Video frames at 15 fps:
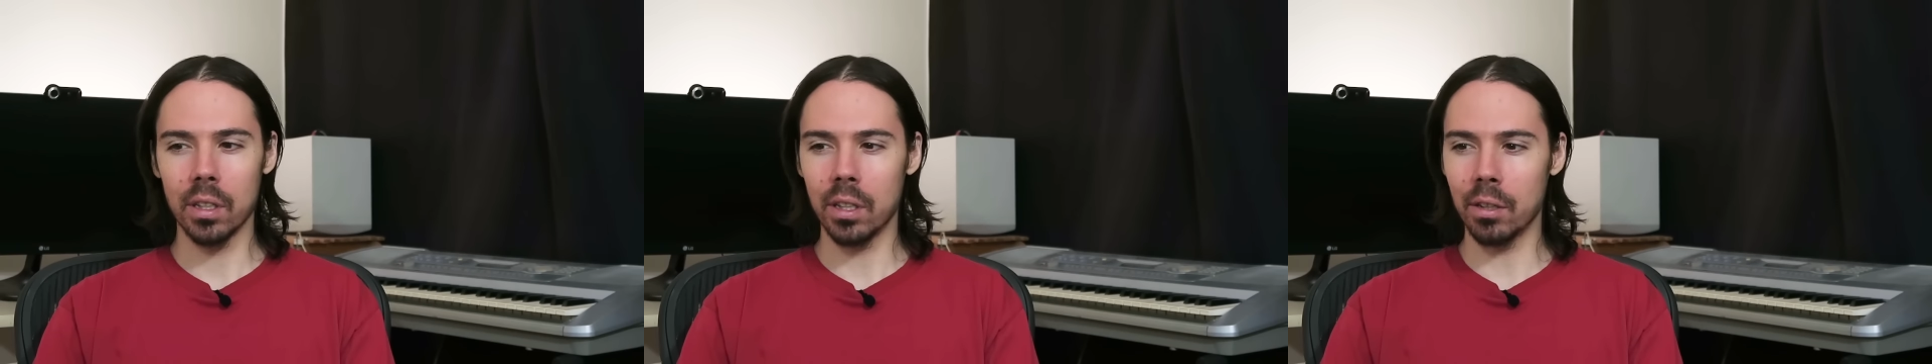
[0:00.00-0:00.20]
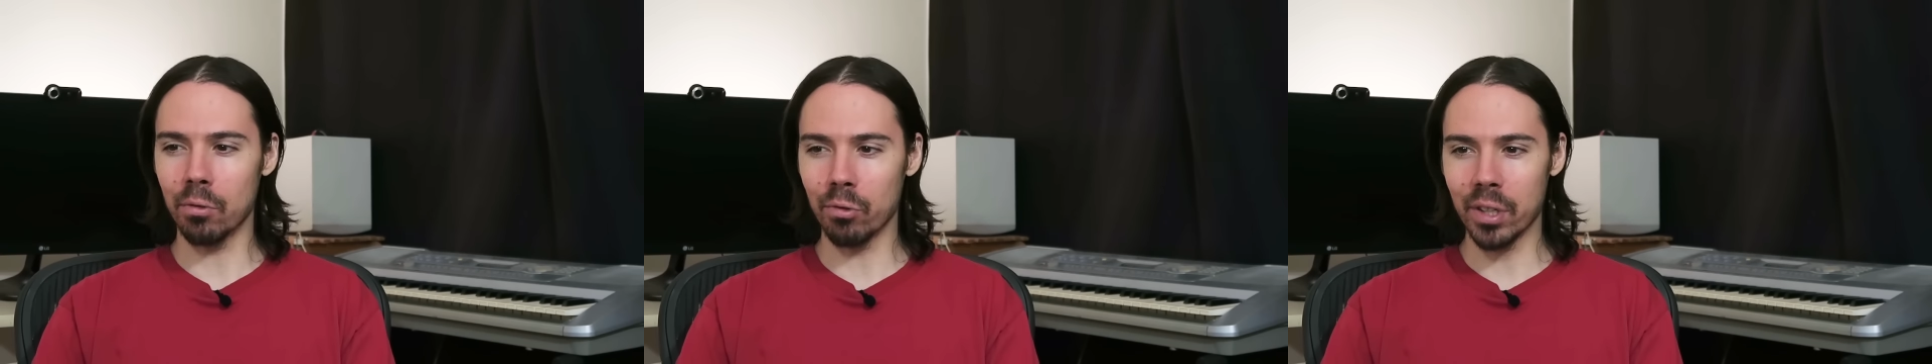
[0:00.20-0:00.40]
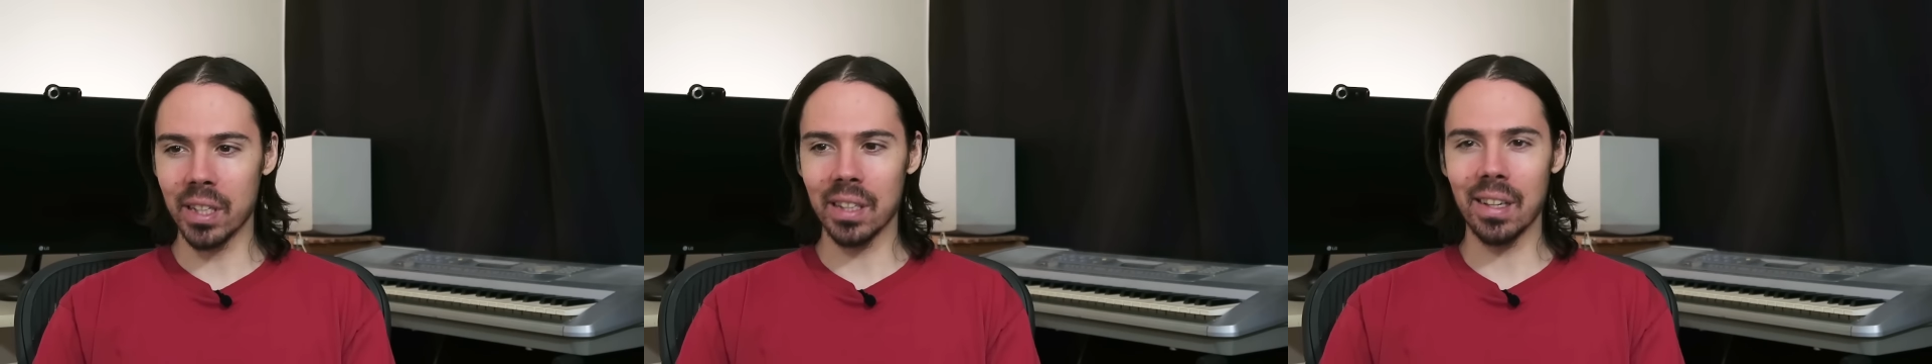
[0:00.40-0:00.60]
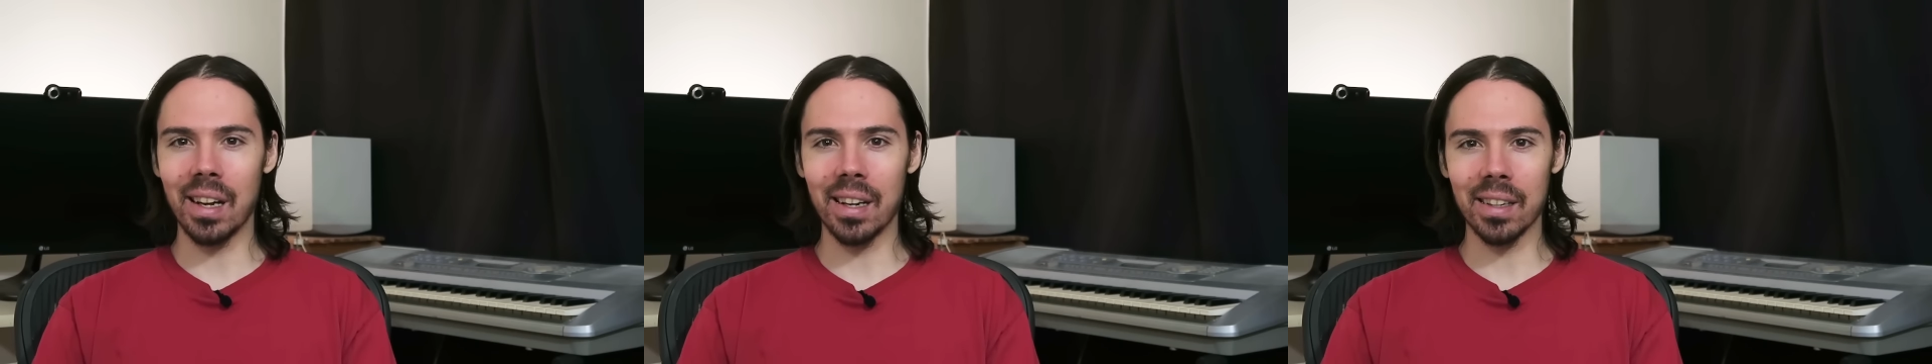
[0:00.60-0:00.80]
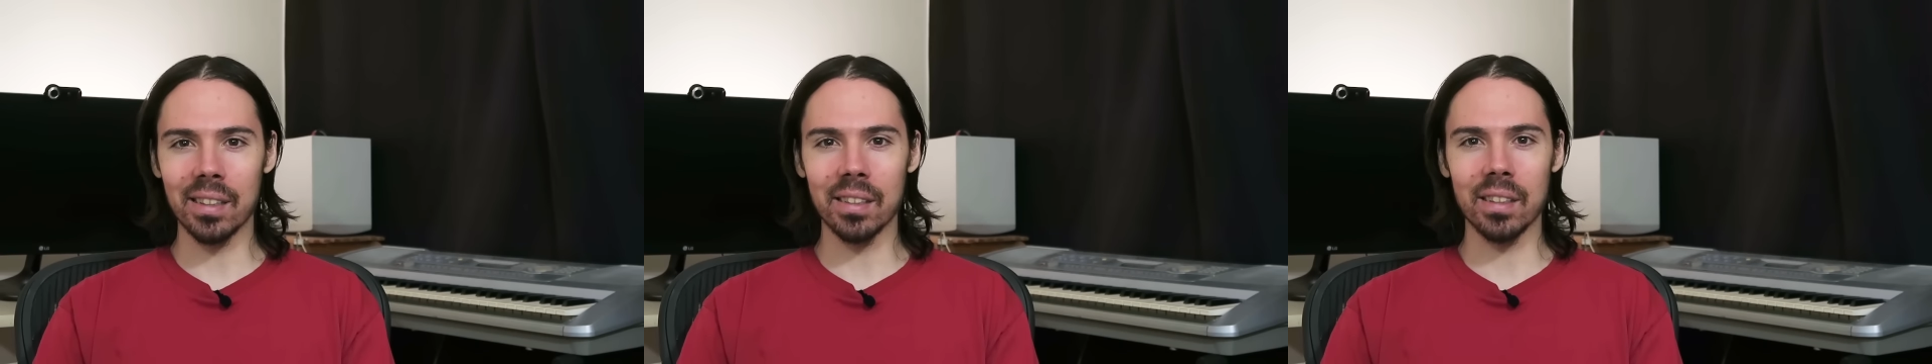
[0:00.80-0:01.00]
you
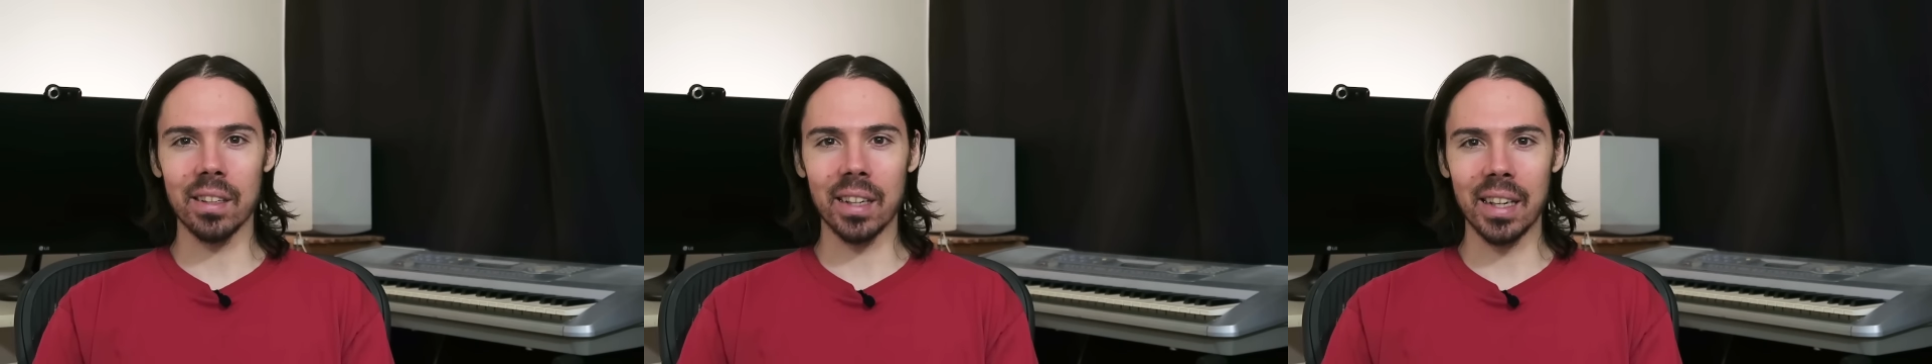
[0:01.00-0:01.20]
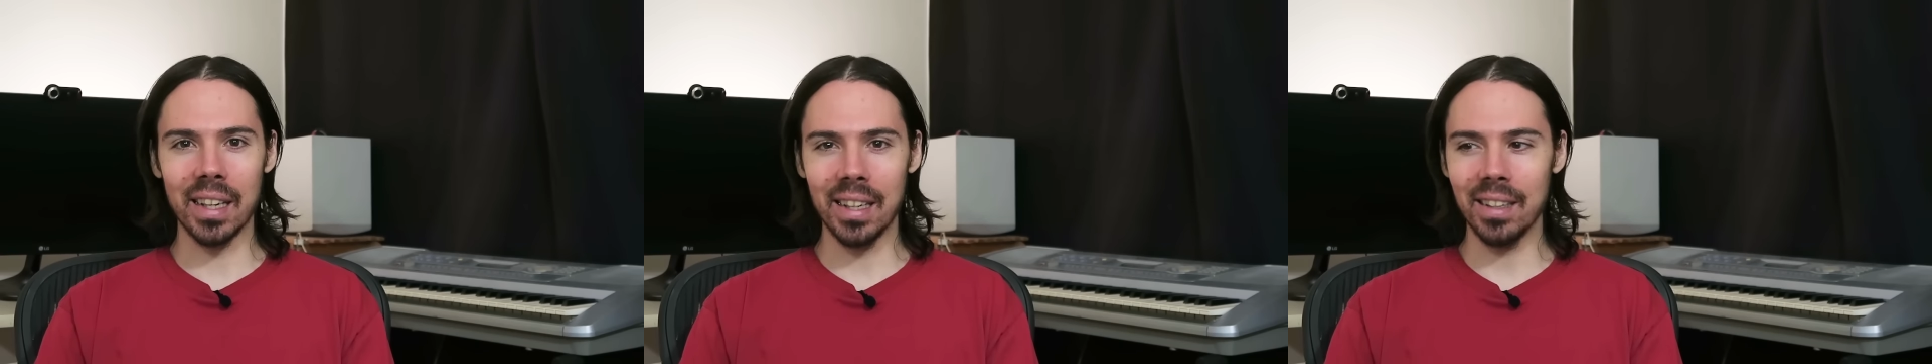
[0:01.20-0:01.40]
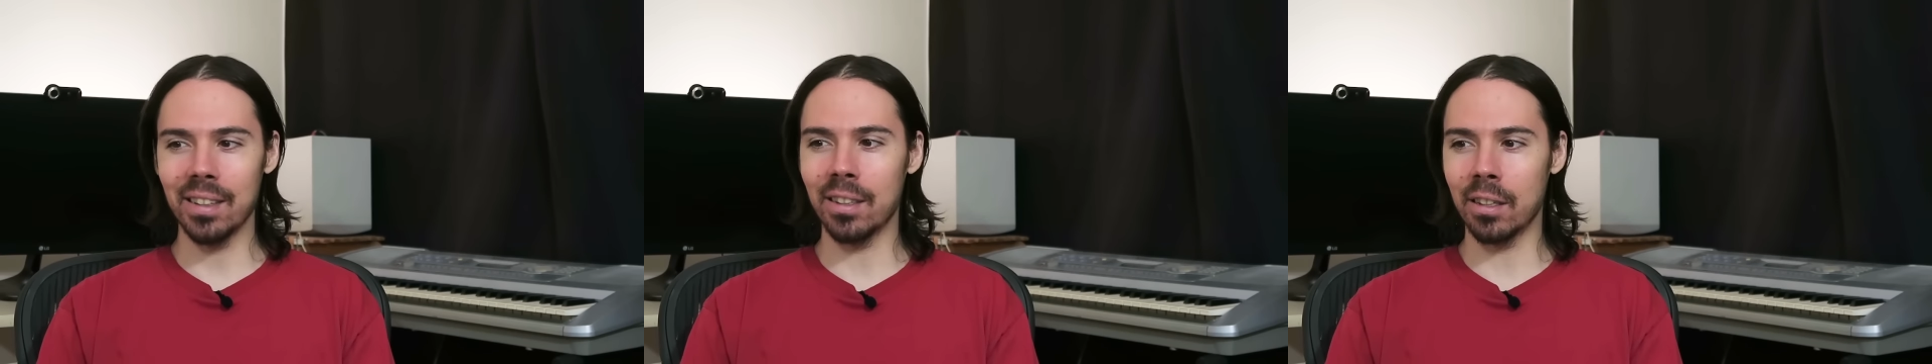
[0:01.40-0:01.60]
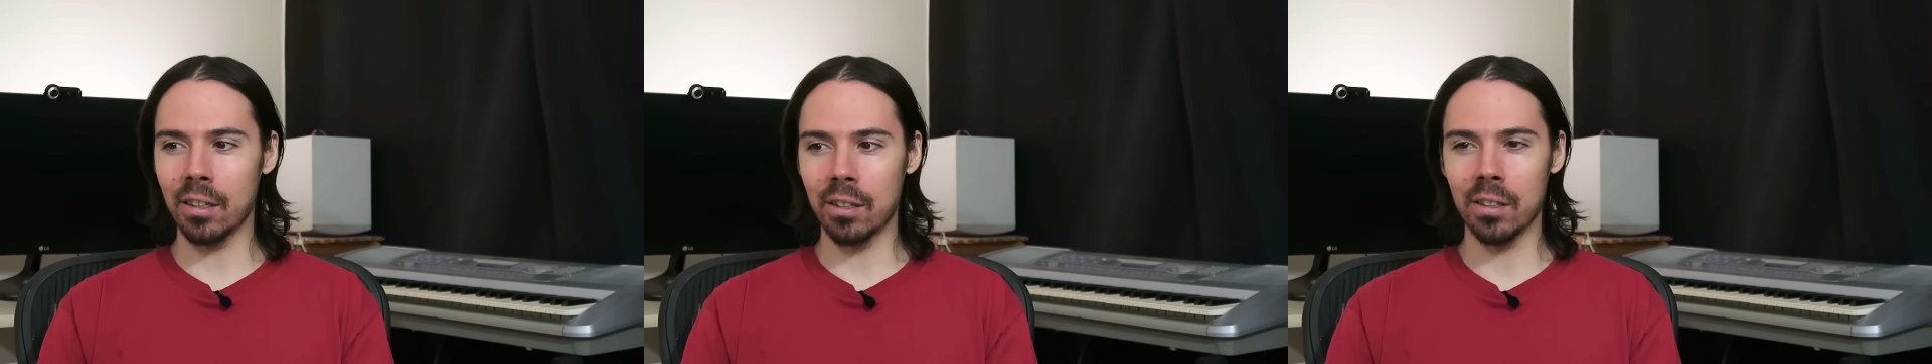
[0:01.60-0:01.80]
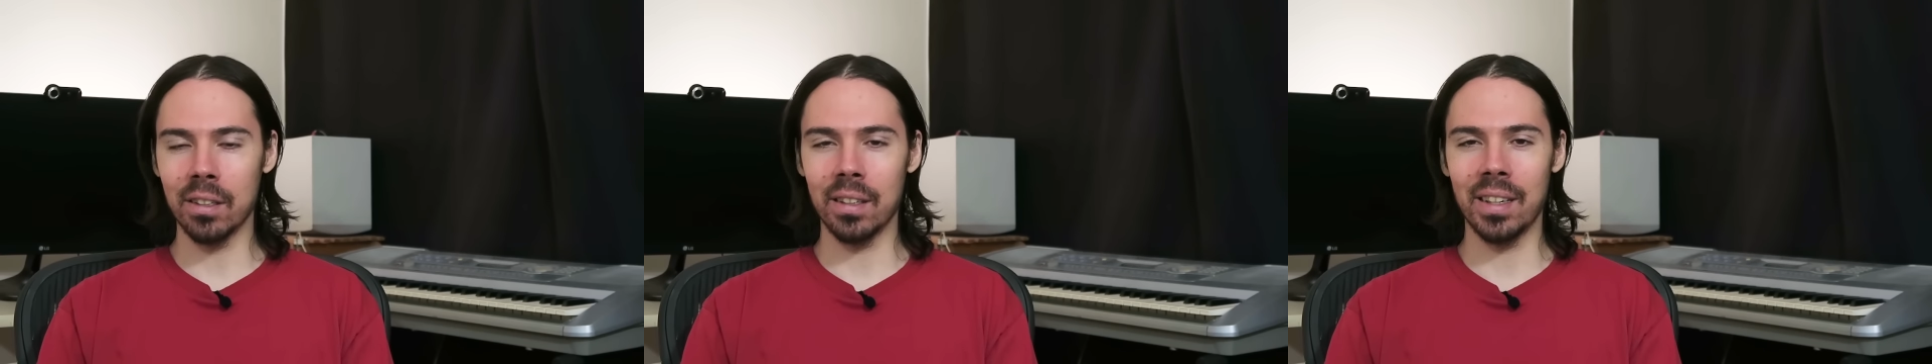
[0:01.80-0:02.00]
realized a kitten
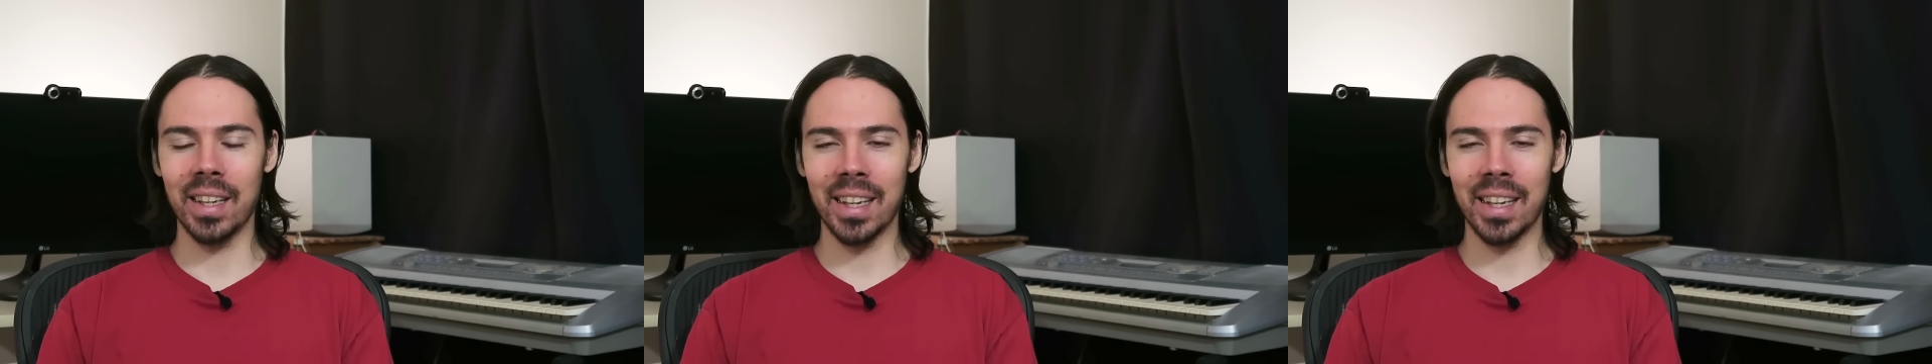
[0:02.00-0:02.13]
could